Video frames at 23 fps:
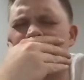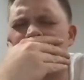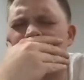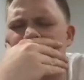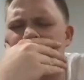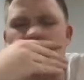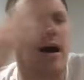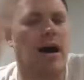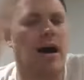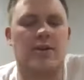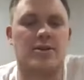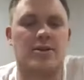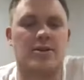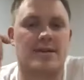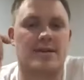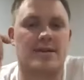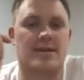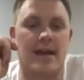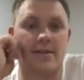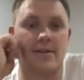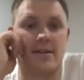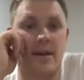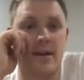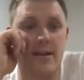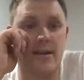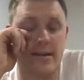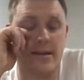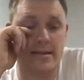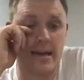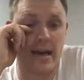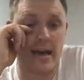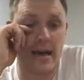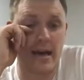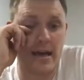tell you
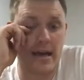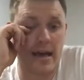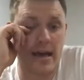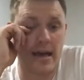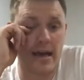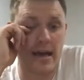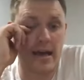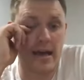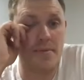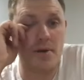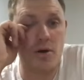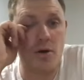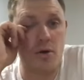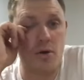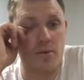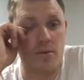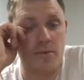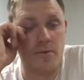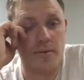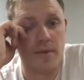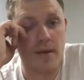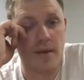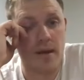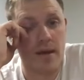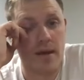this. Eddie Boone